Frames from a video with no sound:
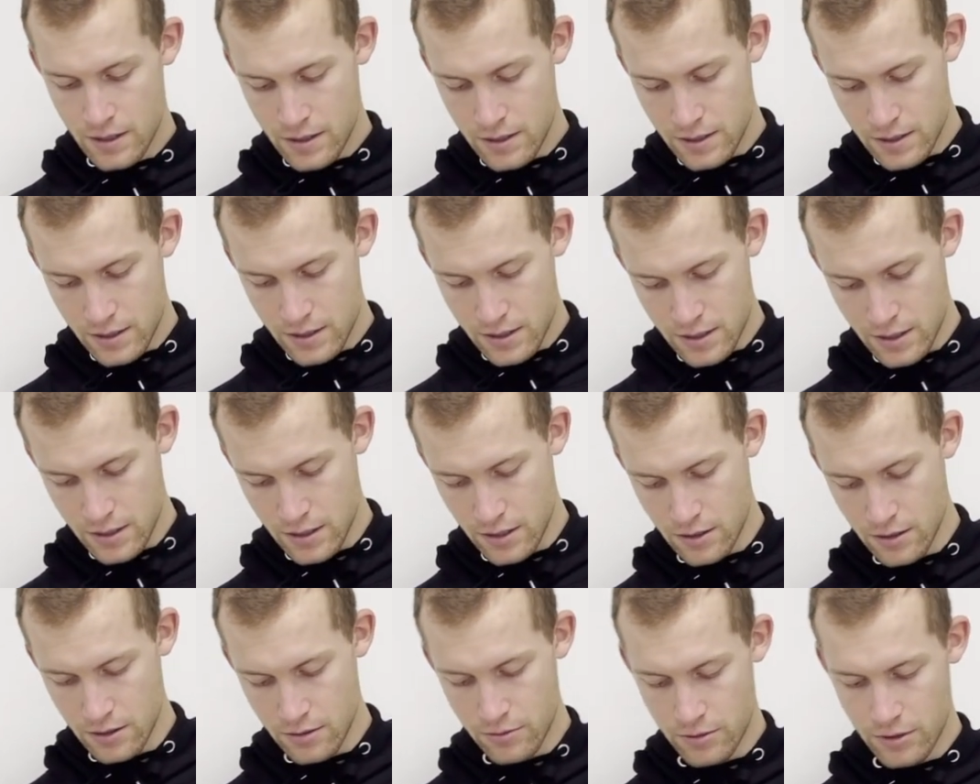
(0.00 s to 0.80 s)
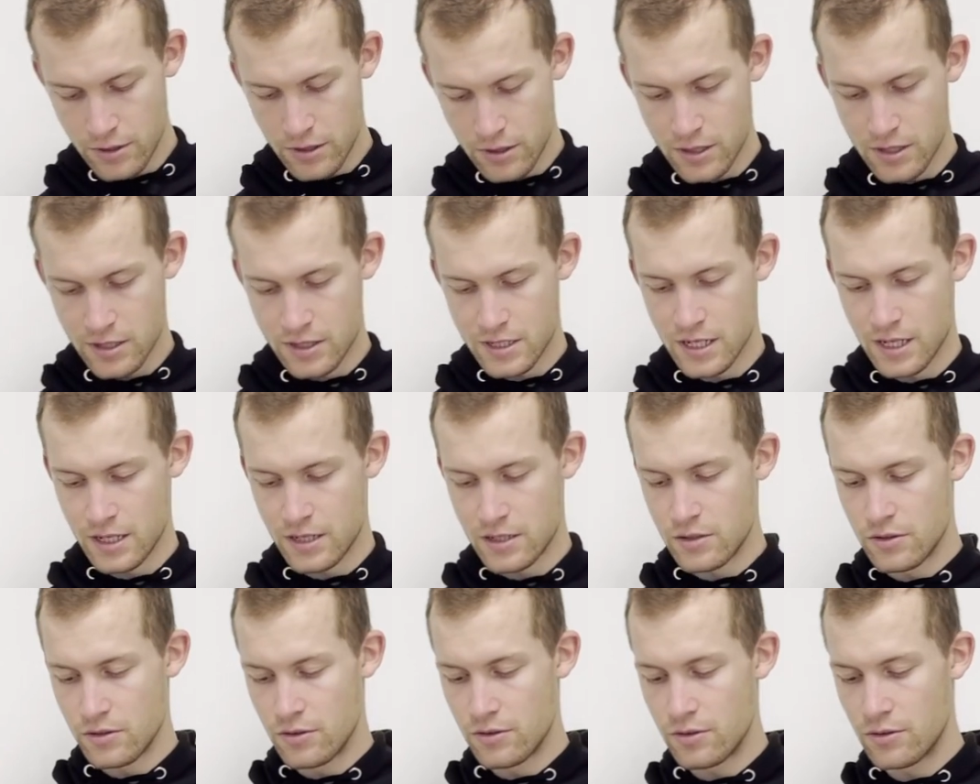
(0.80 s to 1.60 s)
So we're gonna take
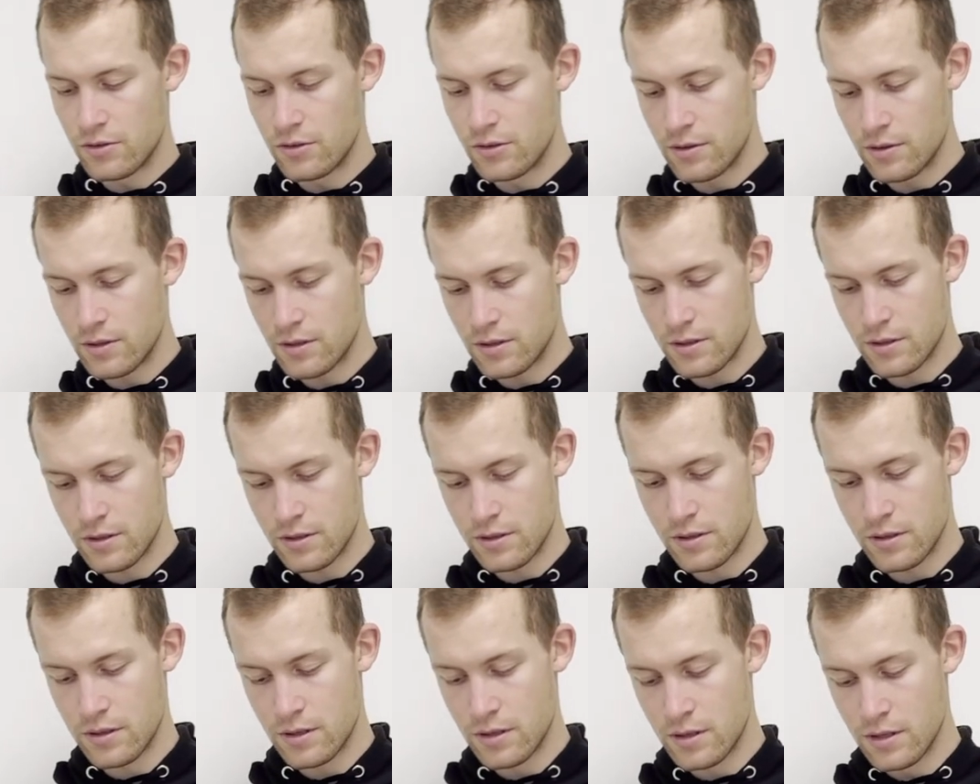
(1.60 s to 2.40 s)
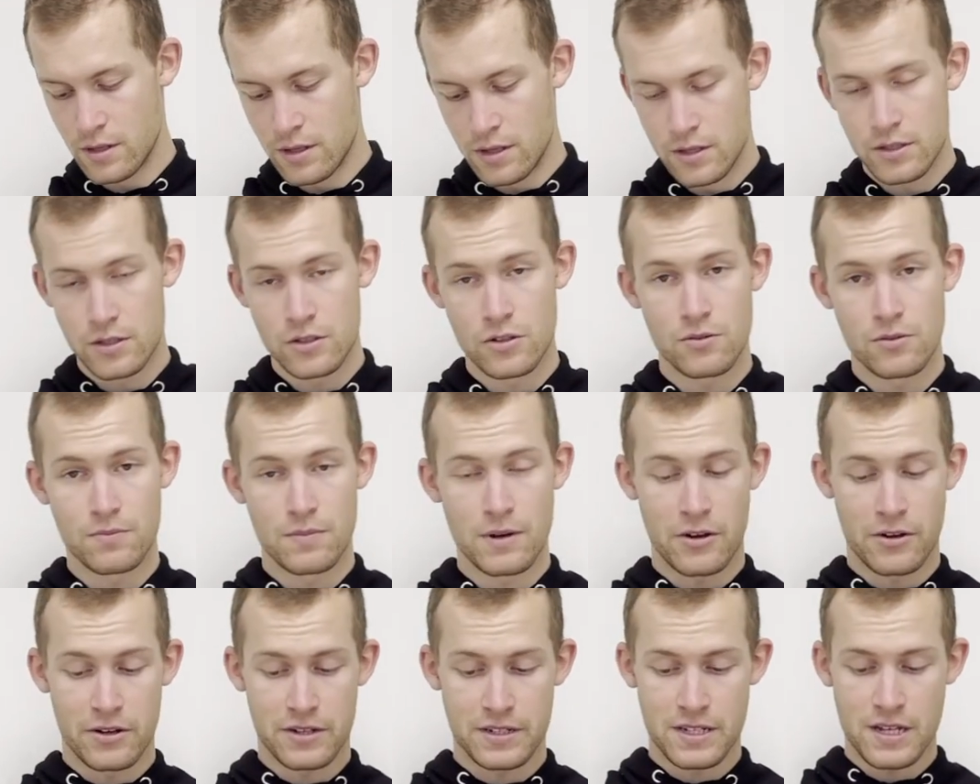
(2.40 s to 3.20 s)
two
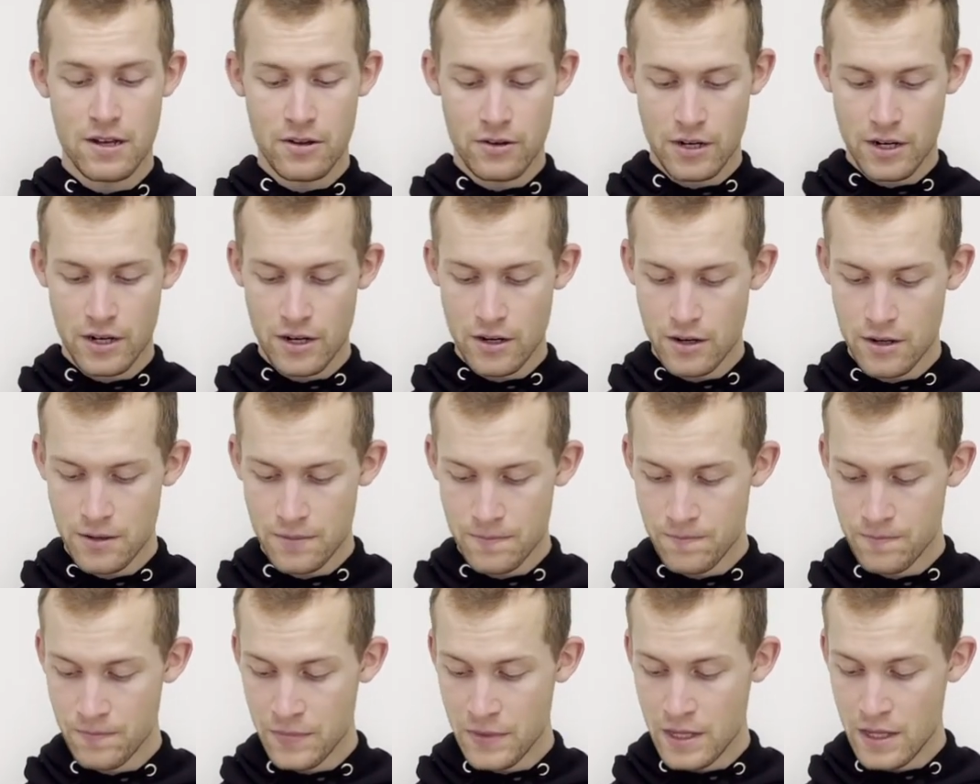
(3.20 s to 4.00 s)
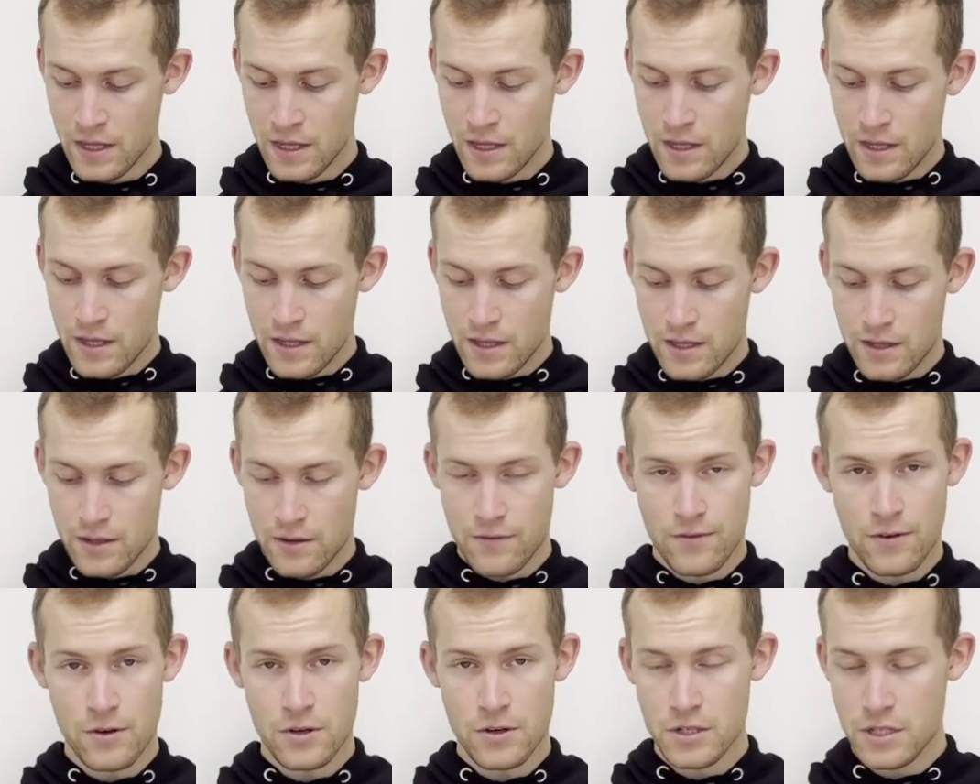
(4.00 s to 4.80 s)
bearings out here. At
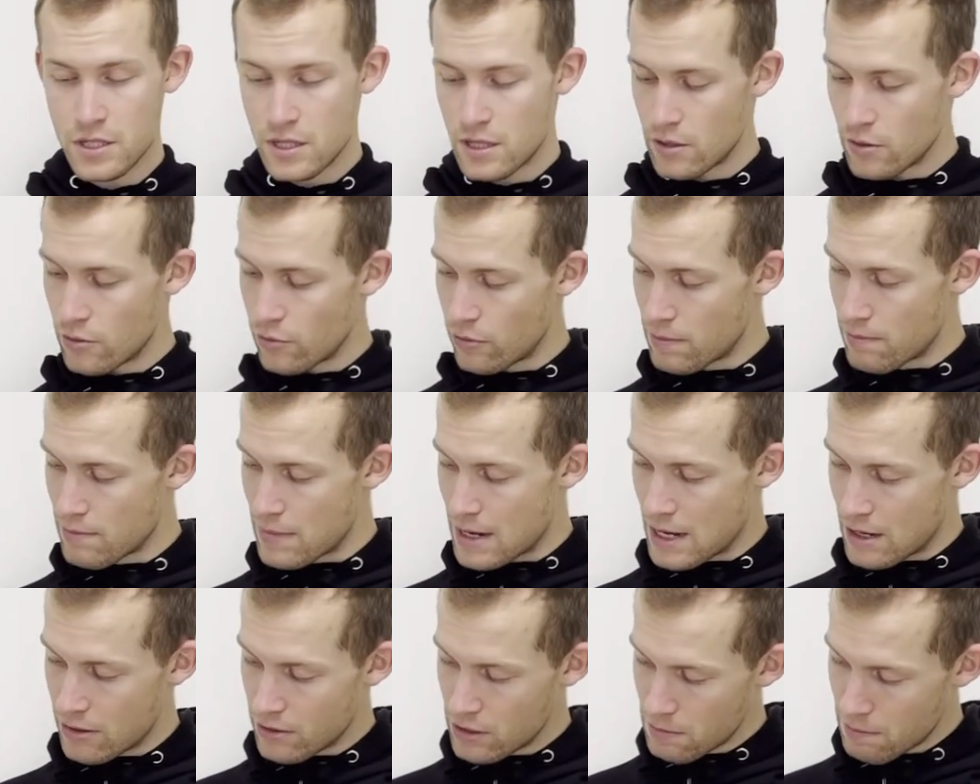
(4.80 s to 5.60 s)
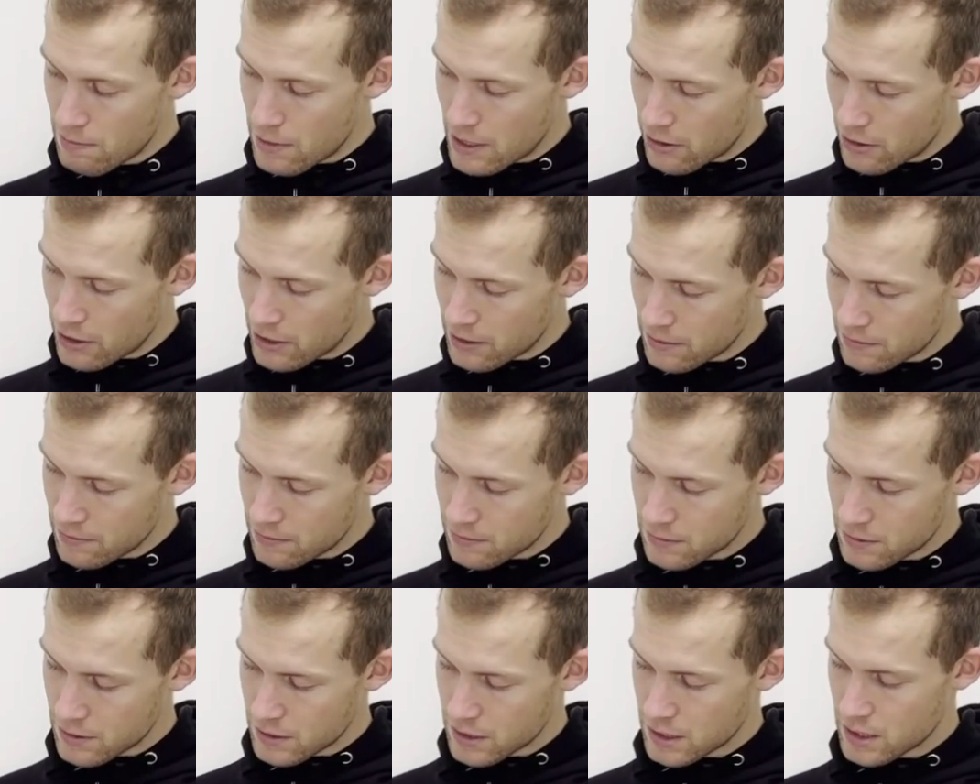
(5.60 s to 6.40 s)
first we mount a bearing,
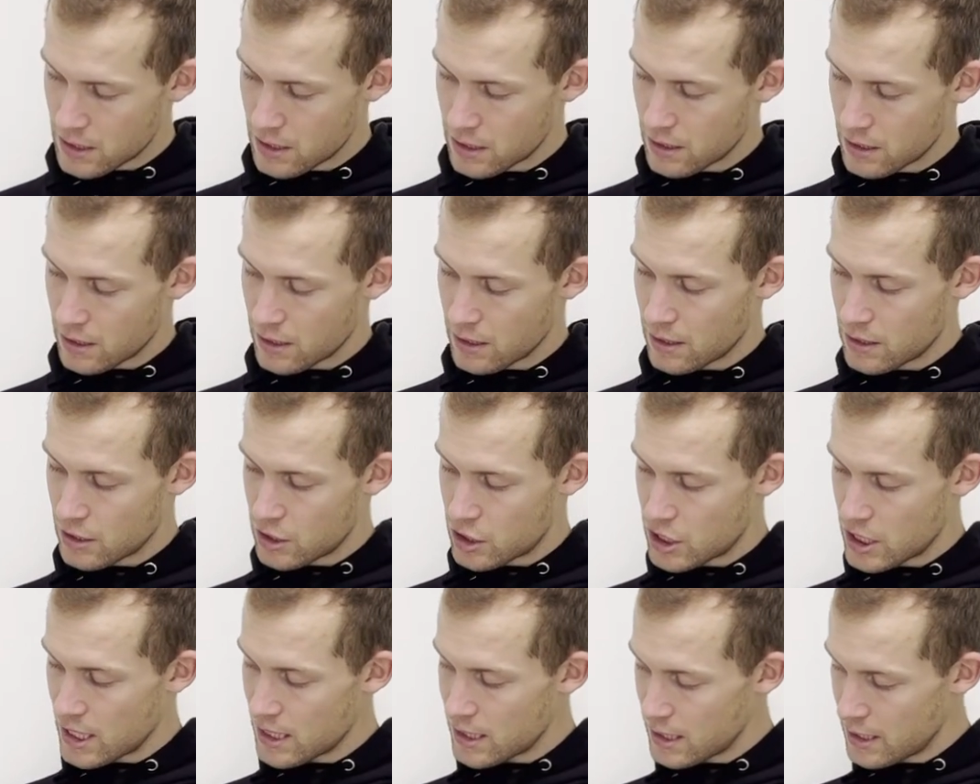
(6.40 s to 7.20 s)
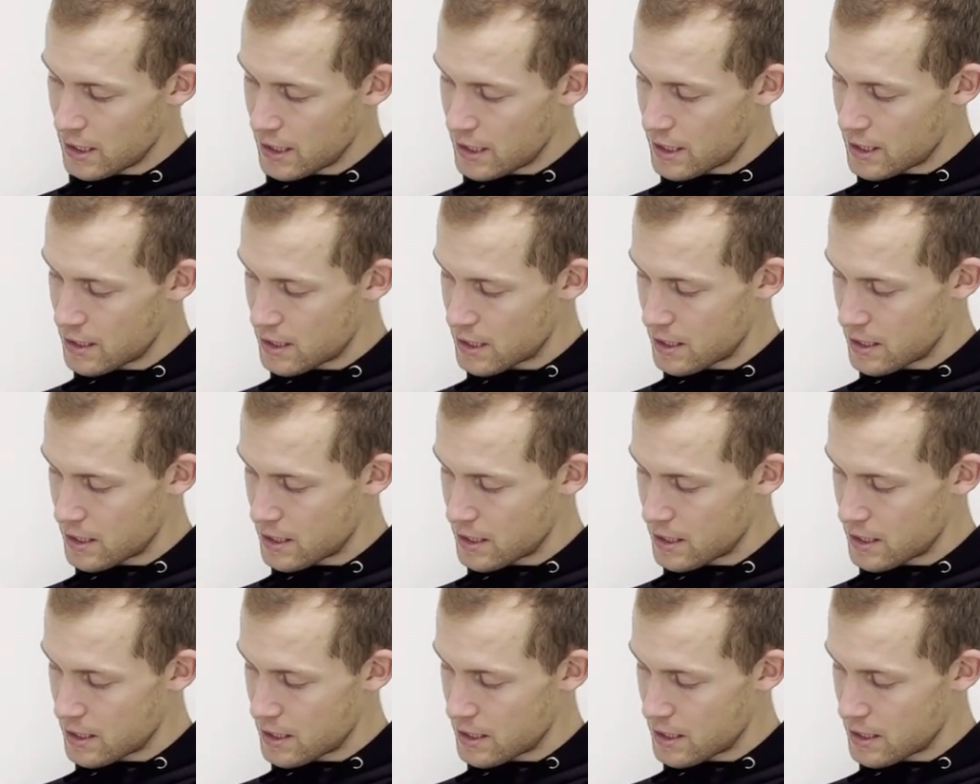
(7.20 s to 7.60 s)
just gently